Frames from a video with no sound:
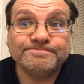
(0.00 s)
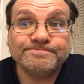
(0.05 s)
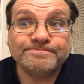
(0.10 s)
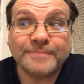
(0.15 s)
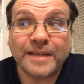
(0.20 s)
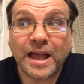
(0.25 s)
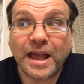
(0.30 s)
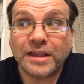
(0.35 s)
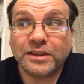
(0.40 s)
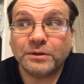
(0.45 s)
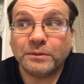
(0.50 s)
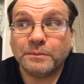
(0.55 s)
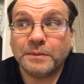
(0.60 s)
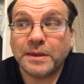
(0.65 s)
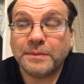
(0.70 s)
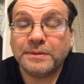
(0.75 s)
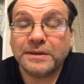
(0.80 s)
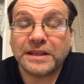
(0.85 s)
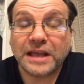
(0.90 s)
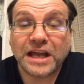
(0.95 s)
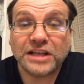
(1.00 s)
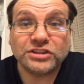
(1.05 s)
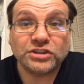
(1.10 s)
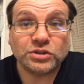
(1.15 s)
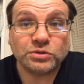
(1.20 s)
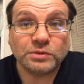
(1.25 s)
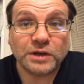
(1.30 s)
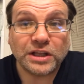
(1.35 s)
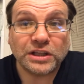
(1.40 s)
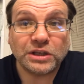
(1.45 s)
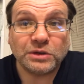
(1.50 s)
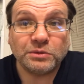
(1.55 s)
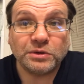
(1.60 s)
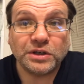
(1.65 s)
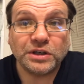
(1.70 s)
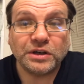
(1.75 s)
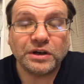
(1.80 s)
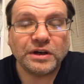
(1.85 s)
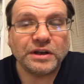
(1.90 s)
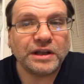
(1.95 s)
I thought maybe that's the route they would
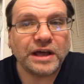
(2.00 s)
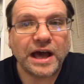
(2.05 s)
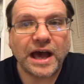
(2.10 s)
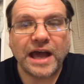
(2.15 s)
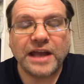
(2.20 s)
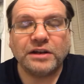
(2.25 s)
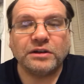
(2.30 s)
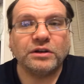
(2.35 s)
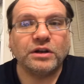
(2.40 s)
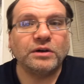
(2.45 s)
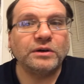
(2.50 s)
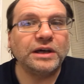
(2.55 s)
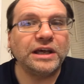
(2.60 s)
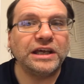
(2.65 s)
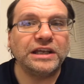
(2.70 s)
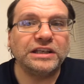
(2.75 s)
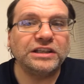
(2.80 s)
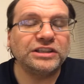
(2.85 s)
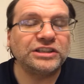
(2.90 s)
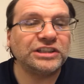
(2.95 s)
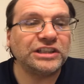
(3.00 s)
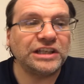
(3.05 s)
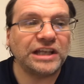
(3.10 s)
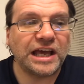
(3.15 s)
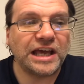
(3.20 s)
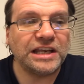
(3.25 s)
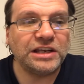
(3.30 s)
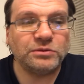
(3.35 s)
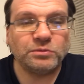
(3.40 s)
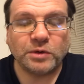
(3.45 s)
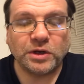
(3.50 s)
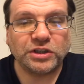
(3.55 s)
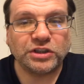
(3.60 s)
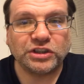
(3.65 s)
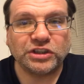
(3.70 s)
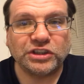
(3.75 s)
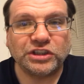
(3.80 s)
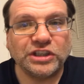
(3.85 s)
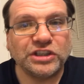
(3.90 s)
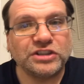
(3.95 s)
have gone. I don't know. And listen, I didn't watch
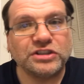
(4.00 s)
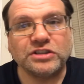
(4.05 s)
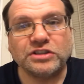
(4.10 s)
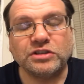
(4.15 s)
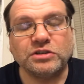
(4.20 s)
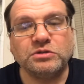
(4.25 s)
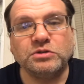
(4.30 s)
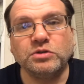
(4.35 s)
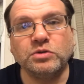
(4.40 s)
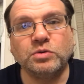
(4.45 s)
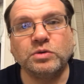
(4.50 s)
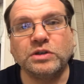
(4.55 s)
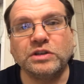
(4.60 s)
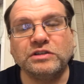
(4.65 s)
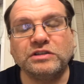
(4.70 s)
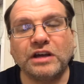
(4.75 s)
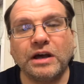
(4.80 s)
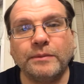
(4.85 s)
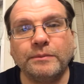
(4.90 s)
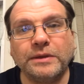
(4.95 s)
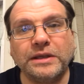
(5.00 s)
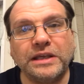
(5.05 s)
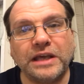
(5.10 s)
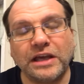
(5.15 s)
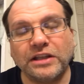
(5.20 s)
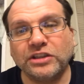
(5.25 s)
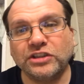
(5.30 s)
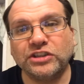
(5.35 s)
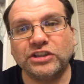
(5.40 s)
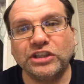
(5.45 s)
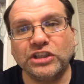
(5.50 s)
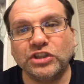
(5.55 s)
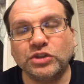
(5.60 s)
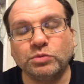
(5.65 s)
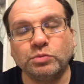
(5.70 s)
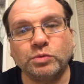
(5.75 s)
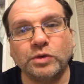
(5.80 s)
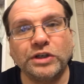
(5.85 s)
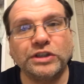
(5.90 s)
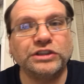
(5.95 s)
the season, so you can tell me how the
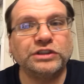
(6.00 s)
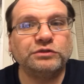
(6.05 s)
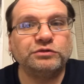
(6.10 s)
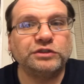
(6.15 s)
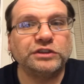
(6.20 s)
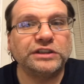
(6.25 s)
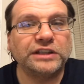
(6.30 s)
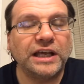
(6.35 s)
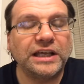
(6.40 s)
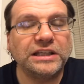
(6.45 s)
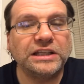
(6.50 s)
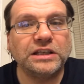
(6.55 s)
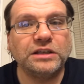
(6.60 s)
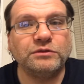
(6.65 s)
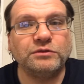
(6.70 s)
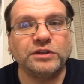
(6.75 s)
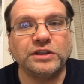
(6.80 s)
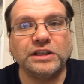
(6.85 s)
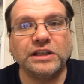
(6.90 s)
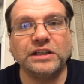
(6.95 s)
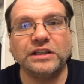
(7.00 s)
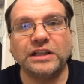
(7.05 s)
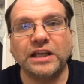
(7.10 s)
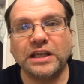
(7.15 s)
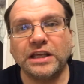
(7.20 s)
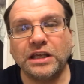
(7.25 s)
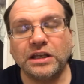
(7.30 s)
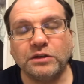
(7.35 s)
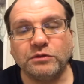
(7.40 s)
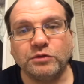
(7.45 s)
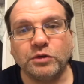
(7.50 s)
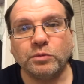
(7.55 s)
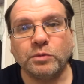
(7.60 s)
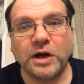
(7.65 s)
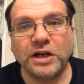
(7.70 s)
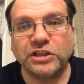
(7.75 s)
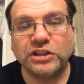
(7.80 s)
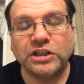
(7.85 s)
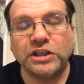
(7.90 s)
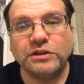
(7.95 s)
season was, if you liked it, if you didn't like it, if you
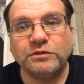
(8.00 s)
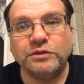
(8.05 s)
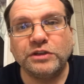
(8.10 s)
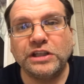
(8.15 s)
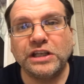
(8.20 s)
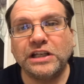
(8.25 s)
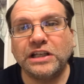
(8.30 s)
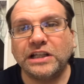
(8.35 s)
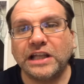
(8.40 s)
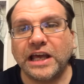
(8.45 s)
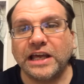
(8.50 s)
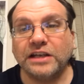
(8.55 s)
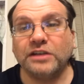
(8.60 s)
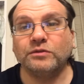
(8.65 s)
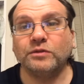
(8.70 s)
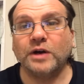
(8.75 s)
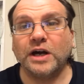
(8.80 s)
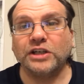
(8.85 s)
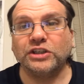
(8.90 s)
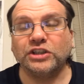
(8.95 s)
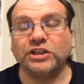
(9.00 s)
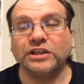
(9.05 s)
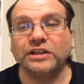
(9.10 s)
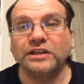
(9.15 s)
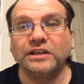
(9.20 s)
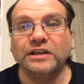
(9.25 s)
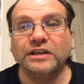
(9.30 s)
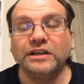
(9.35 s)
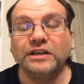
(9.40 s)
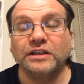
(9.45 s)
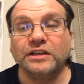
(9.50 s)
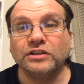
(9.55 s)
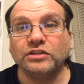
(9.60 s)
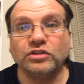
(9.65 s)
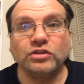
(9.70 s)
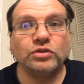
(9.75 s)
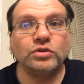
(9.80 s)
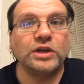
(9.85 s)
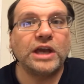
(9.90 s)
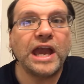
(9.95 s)
watched it, if you didn't like watch it.
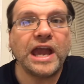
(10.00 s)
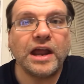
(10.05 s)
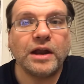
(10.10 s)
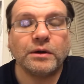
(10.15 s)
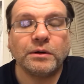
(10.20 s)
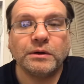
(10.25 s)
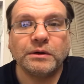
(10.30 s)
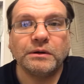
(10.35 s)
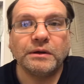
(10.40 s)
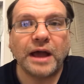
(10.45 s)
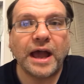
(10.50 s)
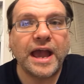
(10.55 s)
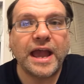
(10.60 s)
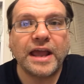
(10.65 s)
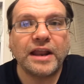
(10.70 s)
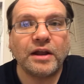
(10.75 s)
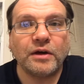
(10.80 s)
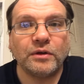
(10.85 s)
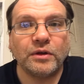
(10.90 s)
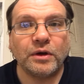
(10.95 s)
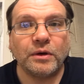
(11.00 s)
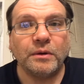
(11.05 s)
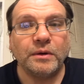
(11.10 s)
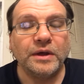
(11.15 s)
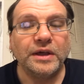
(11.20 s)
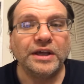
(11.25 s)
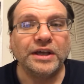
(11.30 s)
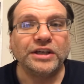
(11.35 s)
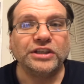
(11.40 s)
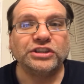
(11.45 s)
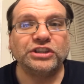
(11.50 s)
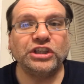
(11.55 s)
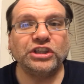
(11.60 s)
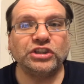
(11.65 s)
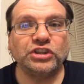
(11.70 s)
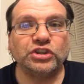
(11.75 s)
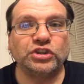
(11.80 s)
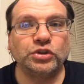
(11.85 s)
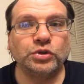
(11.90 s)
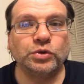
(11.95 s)
Do you care? I don't know.
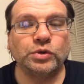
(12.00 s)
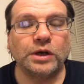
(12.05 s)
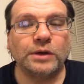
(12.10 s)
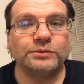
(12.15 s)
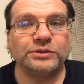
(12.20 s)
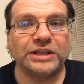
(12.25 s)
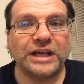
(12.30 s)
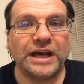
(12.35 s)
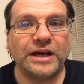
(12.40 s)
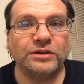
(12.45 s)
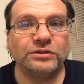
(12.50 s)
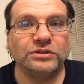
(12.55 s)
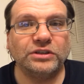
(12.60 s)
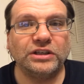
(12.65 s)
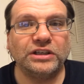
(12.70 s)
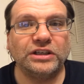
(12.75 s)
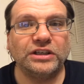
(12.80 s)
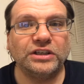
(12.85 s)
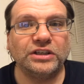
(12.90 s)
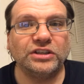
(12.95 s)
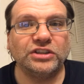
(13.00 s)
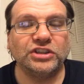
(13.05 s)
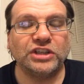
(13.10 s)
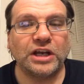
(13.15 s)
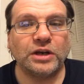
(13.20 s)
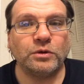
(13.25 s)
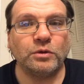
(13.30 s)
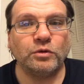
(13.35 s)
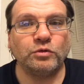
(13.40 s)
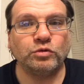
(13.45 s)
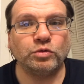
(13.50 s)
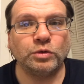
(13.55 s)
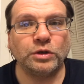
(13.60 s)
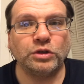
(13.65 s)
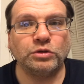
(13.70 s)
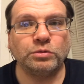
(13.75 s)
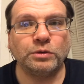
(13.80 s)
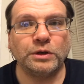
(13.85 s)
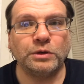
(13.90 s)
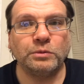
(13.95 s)
Season 2 comes out in January of
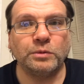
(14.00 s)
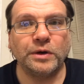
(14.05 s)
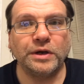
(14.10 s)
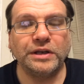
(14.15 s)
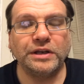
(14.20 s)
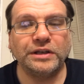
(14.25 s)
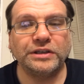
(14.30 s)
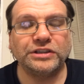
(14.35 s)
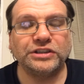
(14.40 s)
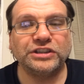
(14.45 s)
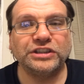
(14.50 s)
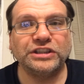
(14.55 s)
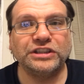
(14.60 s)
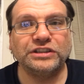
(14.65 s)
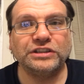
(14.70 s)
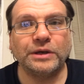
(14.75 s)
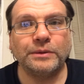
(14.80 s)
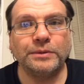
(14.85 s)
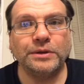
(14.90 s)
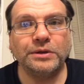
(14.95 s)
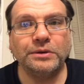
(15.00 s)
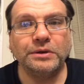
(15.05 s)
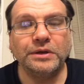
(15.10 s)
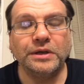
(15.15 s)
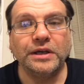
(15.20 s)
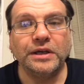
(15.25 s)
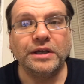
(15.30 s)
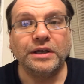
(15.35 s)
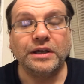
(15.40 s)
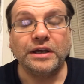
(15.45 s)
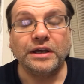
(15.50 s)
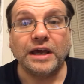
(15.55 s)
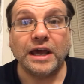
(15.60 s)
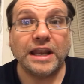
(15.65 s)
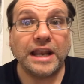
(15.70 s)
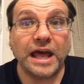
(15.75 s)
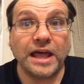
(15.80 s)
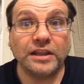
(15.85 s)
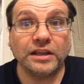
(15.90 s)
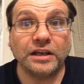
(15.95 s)
2021 on the CW.
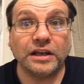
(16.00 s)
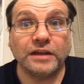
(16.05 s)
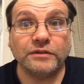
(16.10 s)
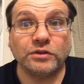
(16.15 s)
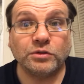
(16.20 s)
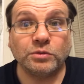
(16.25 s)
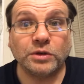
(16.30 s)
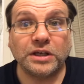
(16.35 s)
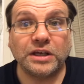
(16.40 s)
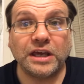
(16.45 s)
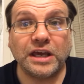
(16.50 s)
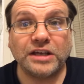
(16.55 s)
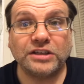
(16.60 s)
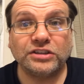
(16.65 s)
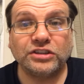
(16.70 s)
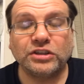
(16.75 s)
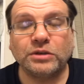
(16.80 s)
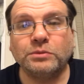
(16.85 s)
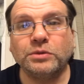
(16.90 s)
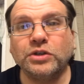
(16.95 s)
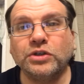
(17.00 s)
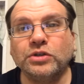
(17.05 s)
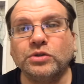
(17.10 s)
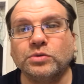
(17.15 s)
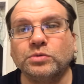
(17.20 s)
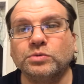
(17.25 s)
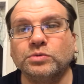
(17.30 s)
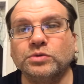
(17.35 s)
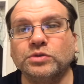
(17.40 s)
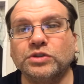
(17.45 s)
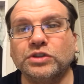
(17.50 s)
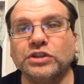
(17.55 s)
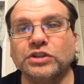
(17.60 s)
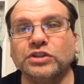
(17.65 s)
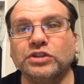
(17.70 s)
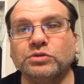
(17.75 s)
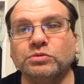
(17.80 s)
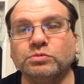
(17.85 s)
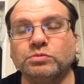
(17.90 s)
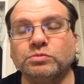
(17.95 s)
And now they're going to have to recast someone new
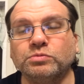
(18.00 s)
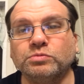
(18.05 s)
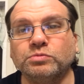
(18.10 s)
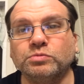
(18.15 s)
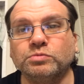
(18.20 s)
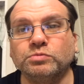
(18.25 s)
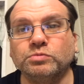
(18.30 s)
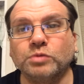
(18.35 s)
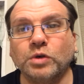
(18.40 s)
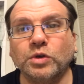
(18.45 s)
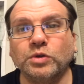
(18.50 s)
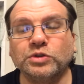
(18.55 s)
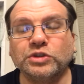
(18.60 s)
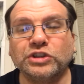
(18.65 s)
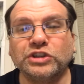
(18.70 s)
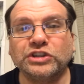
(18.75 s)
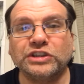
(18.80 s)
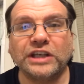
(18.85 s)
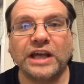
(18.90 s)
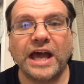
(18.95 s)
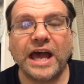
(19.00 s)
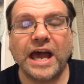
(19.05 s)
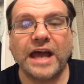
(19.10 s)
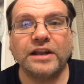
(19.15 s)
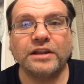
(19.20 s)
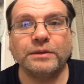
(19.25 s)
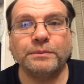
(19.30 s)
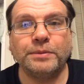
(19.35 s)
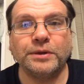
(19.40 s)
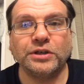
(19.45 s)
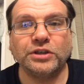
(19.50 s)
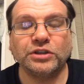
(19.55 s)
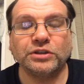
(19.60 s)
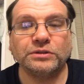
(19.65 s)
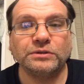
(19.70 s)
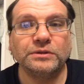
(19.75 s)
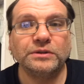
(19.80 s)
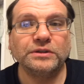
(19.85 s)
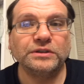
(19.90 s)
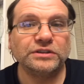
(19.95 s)
since Rose is out of the
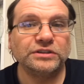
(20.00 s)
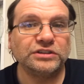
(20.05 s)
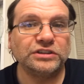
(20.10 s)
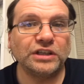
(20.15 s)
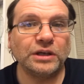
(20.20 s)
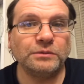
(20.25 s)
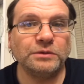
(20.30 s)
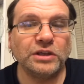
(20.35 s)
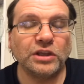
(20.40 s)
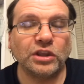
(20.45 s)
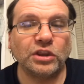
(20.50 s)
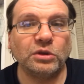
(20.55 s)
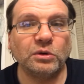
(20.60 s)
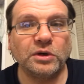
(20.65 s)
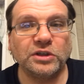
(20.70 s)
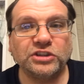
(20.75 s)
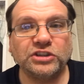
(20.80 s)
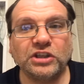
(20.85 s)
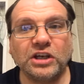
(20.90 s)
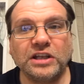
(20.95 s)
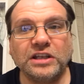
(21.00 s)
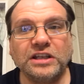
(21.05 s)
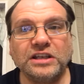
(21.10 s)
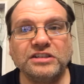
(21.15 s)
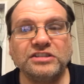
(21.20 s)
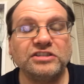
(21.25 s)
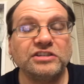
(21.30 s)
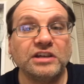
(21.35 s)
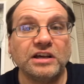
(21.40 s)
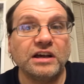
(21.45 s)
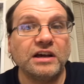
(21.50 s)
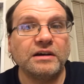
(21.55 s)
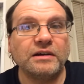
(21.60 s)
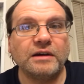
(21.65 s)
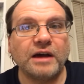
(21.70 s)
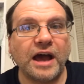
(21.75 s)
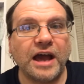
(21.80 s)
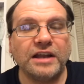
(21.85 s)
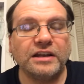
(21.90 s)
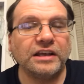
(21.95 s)
picture. Tell me your thoughts on this.
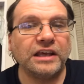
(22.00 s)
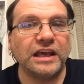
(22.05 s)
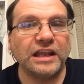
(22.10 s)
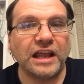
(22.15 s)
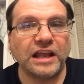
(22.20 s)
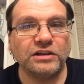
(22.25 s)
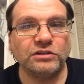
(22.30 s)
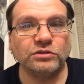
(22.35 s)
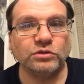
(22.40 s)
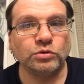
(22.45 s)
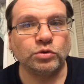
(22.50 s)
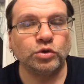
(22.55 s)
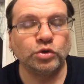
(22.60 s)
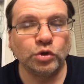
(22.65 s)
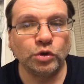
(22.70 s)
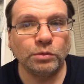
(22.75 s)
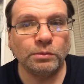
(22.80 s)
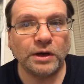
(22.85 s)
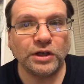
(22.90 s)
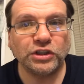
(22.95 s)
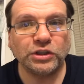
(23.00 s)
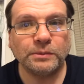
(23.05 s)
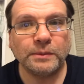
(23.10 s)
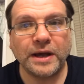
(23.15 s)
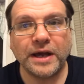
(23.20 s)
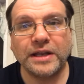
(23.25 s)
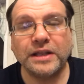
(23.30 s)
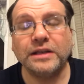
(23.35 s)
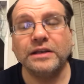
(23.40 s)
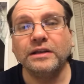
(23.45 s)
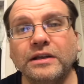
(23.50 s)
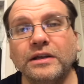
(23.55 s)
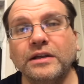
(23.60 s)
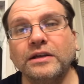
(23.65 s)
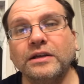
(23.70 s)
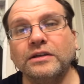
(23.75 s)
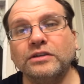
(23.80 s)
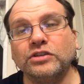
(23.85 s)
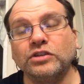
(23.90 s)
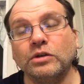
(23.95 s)
I don't know too much about it.
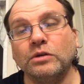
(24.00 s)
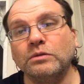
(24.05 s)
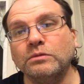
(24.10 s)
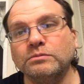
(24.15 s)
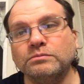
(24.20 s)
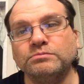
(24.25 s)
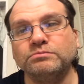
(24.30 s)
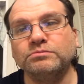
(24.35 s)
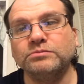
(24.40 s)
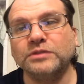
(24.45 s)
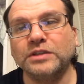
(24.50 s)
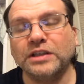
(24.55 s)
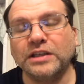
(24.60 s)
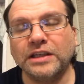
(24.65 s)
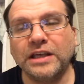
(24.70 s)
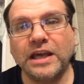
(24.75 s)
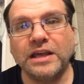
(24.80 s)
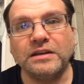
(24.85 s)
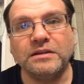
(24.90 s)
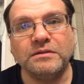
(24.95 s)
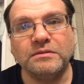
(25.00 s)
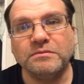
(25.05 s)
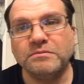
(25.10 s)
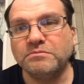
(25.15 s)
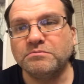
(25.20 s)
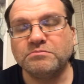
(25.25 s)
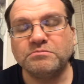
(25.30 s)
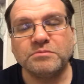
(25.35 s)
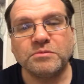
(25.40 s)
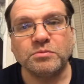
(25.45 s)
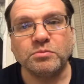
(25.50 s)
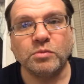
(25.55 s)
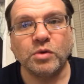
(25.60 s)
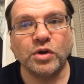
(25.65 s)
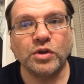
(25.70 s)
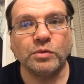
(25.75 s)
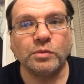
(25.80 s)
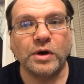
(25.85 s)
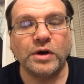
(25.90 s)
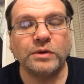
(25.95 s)
So, again,
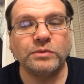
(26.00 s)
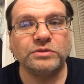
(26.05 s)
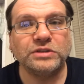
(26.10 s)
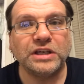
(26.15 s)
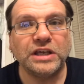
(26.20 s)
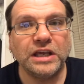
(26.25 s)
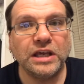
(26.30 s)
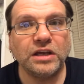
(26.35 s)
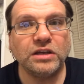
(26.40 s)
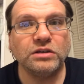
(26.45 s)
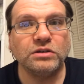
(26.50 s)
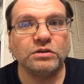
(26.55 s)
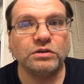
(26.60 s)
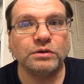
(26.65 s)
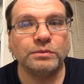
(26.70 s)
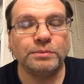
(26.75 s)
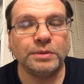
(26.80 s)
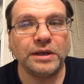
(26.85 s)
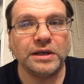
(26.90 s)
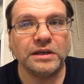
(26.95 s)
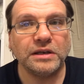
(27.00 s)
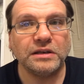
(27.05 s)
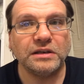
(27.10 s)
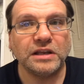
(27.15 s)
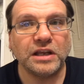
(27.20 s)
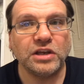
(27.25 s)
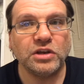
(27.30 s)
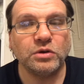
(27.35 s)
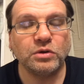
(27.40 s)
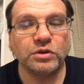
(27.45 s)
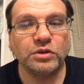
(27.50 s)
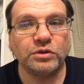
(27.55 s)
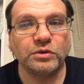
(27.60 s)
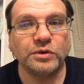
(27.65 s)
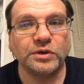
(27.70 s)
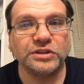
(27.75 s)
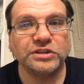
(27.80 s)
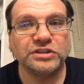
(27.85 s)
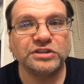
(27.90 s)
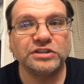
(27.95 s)
more than welcome to hear your opinion and your
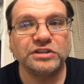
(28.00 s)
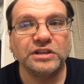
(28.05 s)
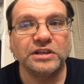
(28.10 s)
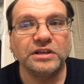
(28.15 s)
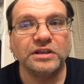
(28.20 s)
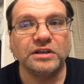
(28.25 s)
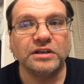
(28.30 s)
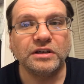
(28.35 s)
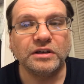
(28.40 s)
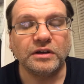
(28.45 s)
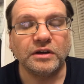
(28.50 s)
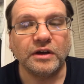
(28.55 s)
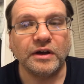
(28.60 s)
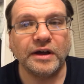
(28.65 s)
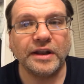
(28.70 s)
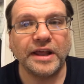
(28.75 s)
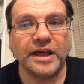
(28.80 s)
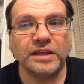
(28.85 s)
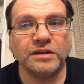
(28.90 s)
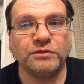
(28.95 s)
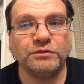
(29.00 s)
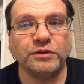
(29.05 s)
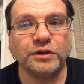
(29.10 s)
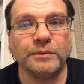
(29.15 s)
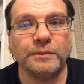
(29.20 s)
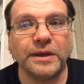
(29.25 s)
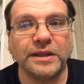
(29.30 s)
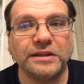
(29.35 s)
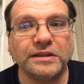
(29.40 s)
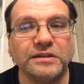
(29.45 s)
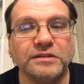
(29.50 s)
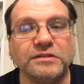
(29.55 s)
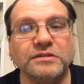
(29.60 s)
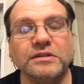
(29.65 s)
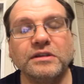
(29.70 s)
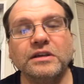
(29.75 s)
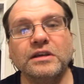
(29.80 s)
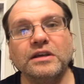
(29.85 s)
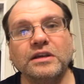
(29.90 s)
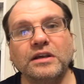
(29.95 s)
thoughts on how you feel about this.
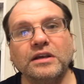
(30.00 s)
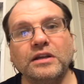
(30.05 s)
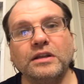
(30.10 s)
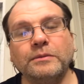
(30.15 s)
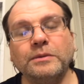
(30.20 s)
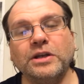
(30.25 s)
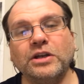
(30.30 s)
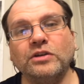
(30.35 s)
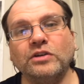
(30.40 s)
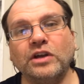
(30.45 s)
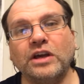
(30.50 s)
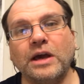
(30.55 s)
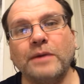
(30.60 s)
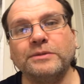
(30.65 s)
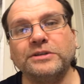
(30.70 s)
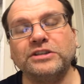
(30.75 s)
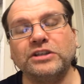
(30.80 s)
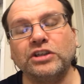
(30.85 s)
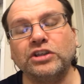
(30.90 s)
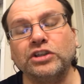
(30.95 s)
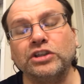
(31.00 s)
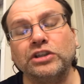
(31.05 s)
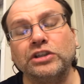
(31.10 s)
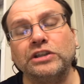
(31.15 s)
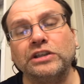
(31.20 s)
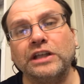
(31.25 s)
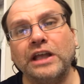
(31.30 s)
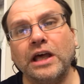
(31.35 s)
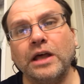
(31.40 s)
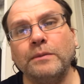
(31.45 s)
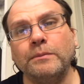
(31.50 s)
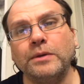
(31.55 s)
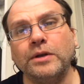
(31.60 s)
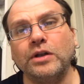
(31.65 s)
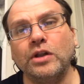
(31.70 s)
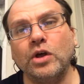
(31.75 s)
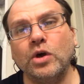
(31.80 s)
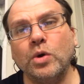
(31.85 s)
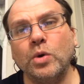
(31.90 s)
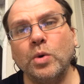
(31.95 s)
Let me know in the comment section down
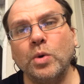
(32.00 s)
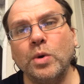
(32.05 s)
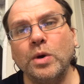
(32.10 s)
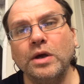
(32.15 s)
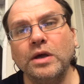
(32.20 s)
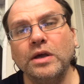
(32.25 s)
below.